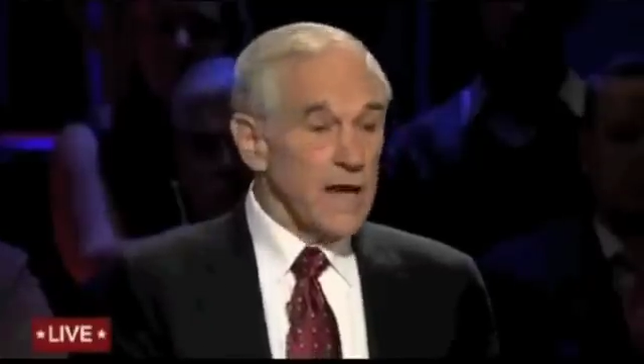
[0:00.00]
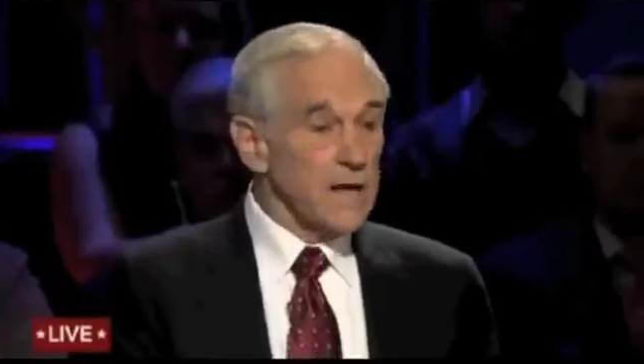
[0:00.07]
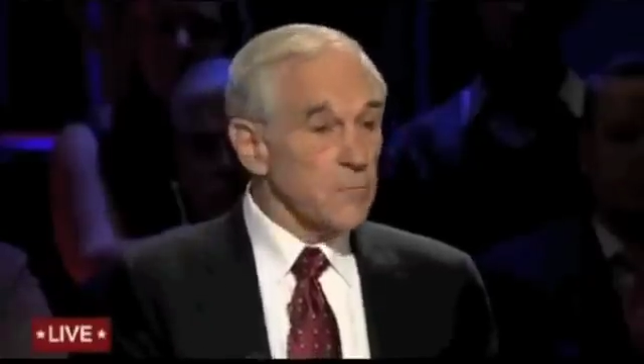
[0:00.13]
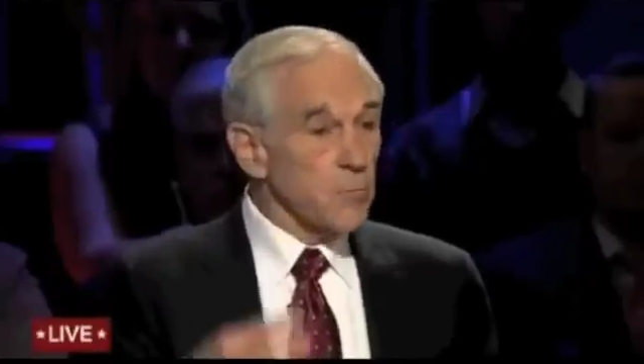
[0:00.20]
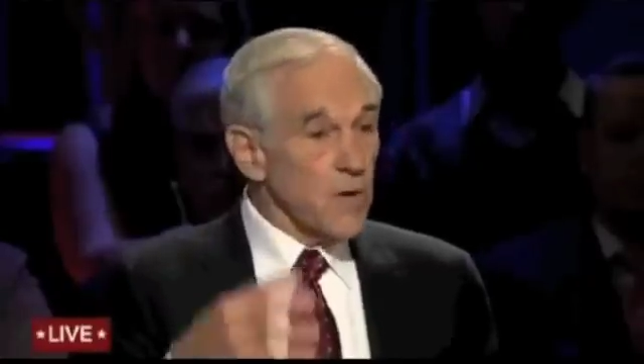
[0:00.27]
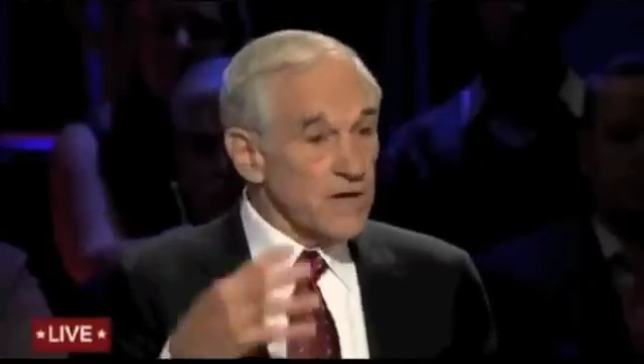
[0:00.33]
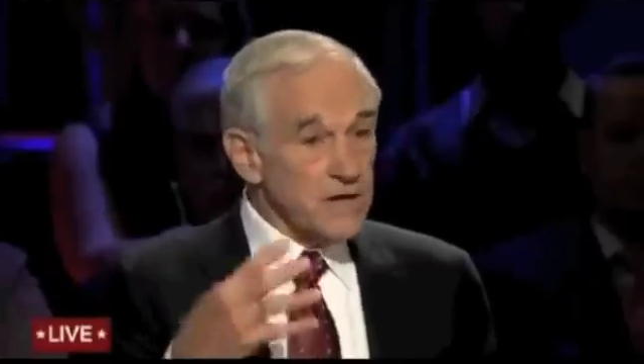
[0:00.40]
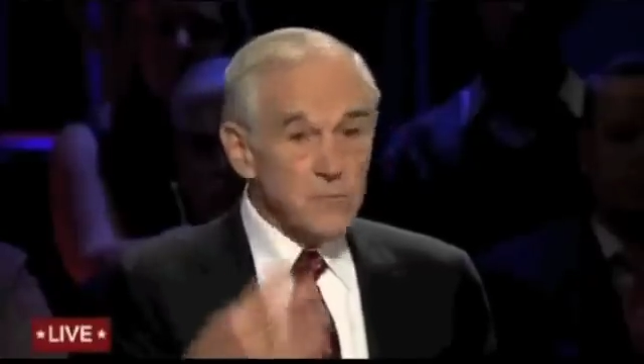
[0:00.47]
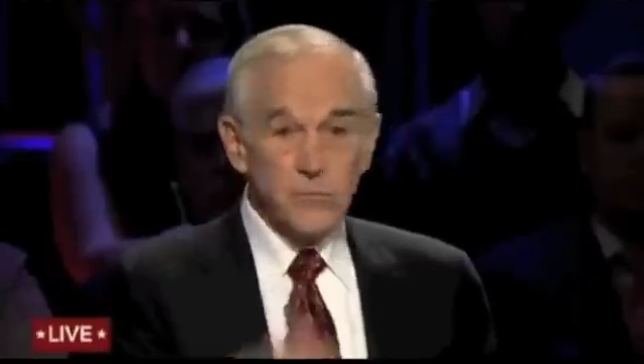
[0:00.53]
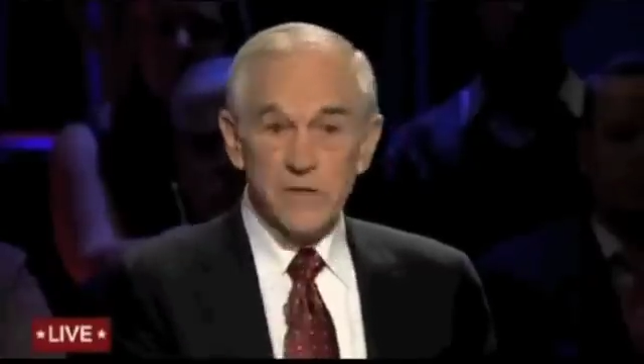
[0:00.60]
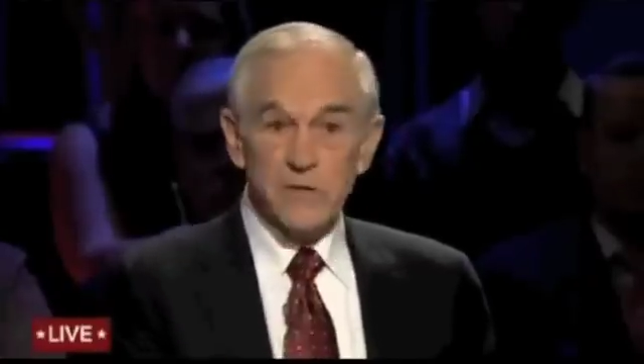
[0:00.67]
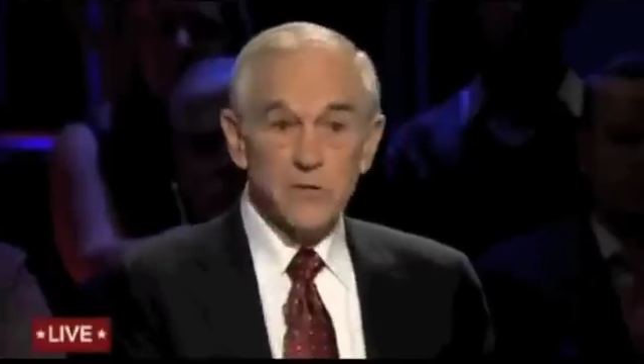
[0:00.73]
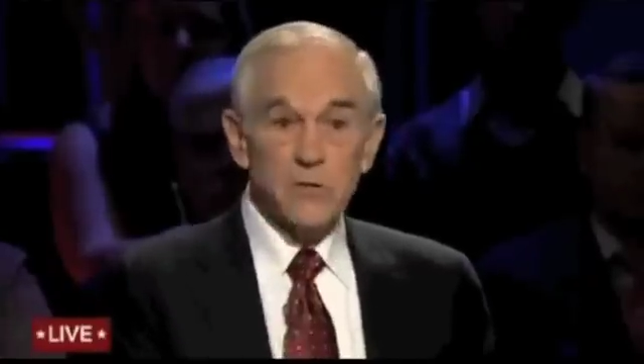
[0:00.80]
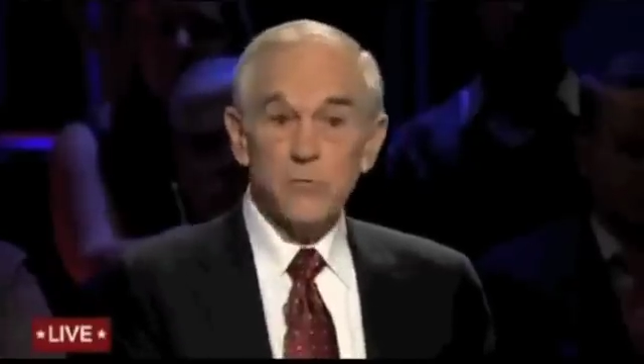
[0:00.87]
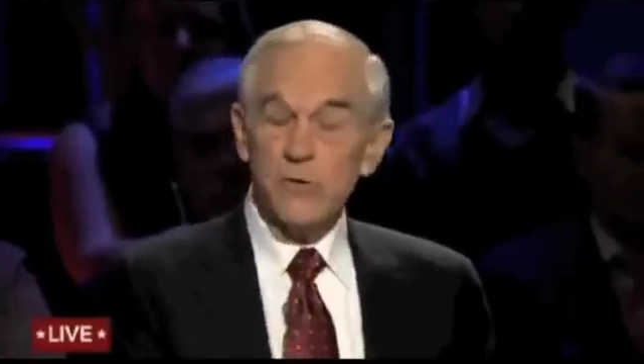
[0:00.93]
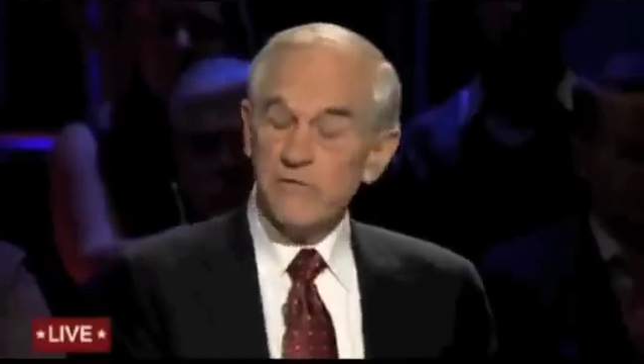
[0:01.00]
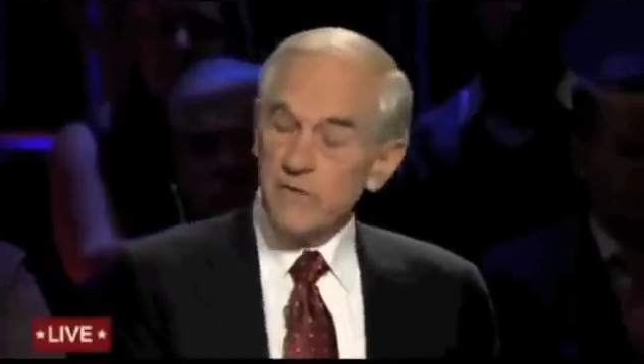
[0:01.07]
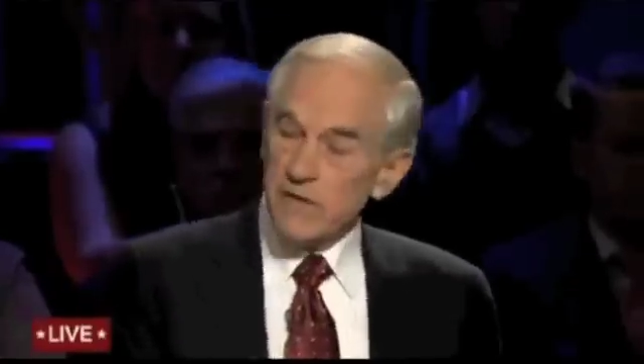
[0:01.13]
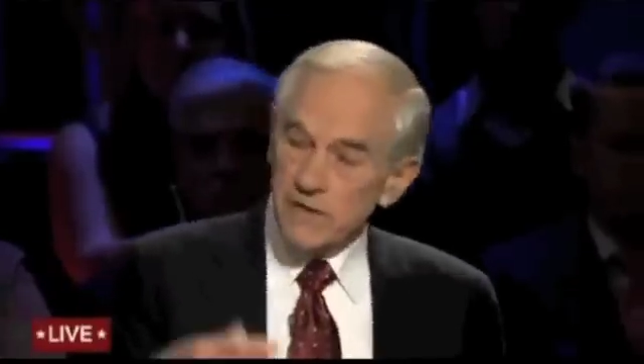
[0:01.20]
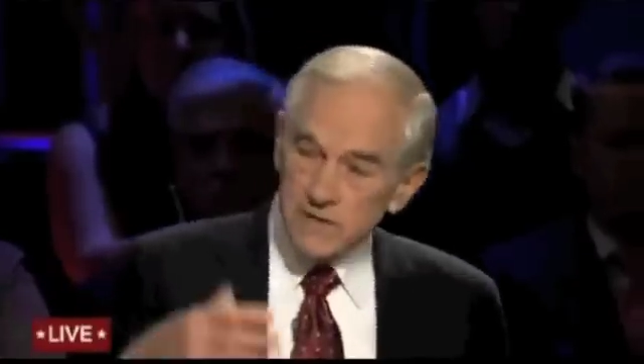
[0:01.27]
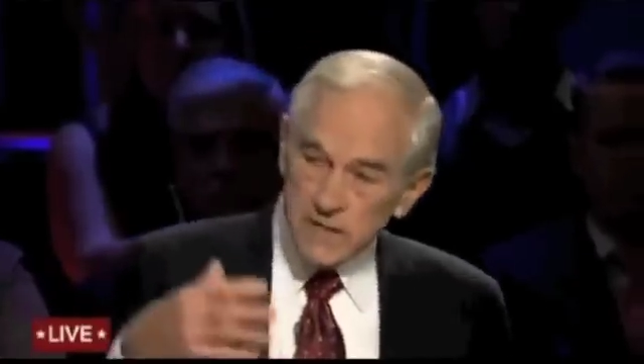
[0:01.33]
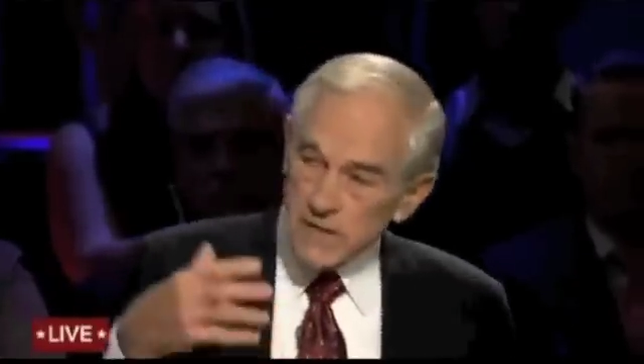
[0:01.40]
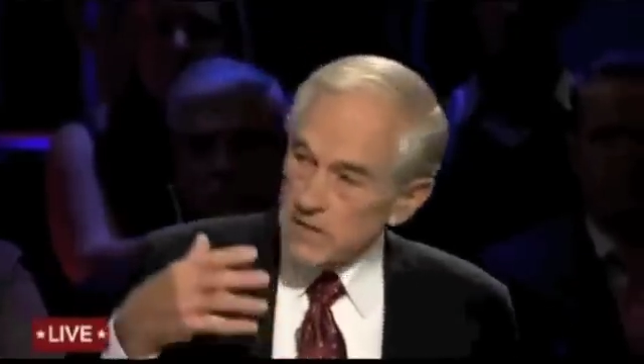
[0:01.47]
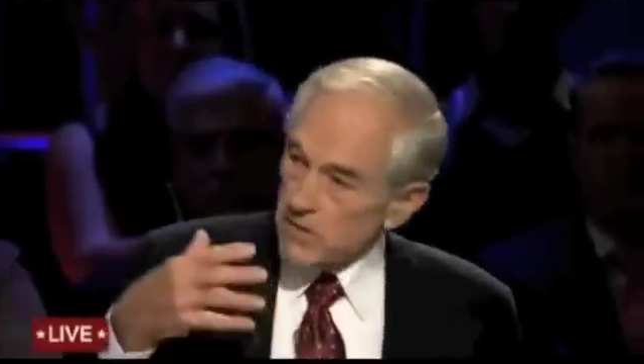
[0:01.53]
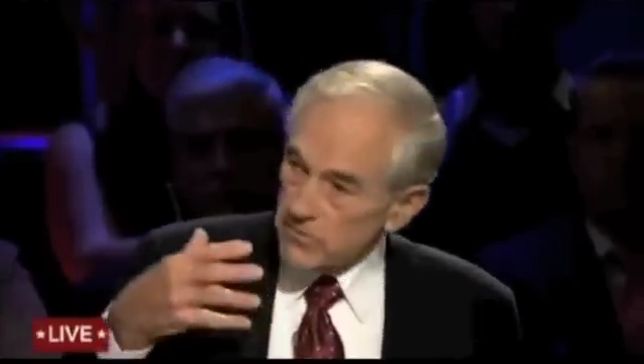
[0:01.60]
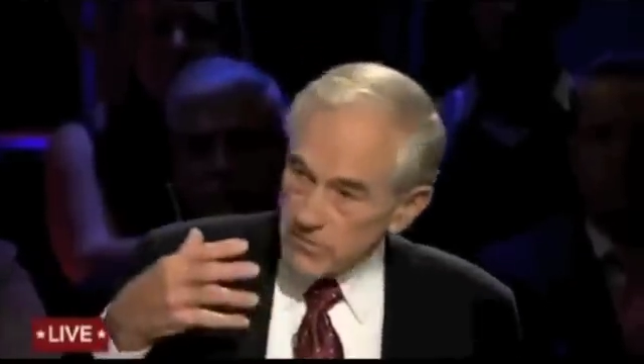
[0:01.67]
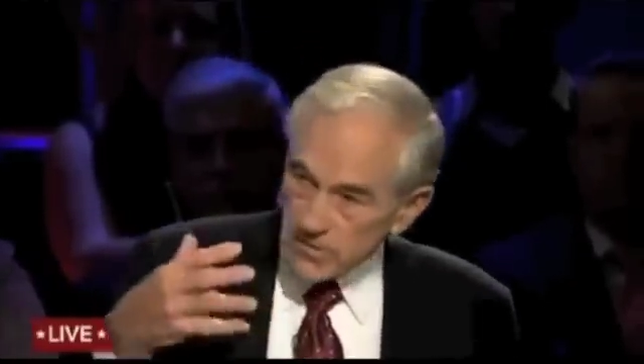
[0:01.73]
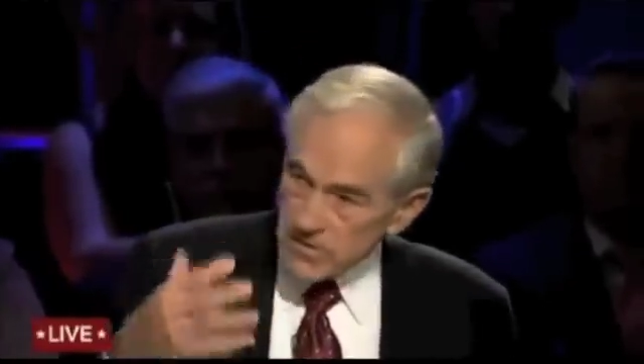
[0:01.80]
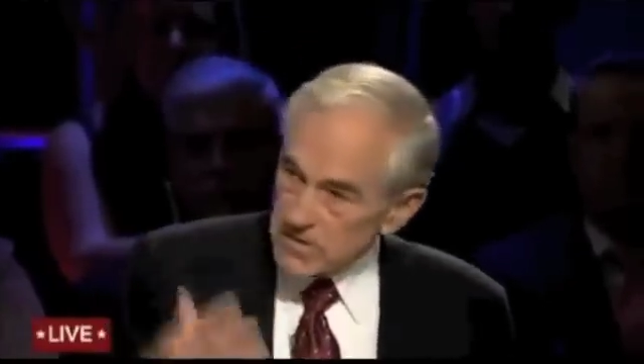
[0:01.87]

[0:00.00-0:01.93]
And what did we do? We've continued